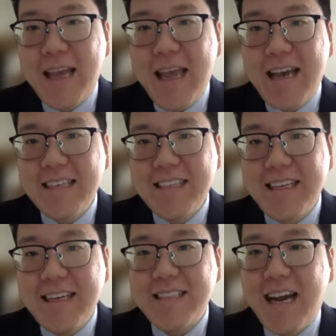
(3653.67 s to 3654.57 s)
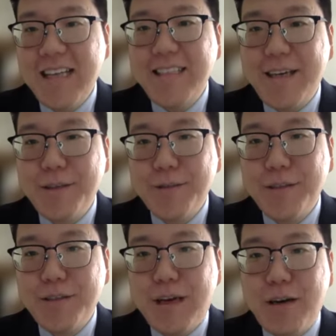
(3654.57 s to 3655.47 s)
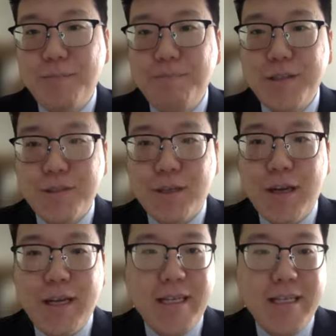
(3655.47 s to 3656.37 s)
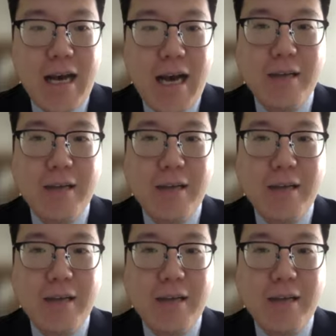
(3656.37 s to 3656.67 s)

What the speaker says: And as I know, there are basically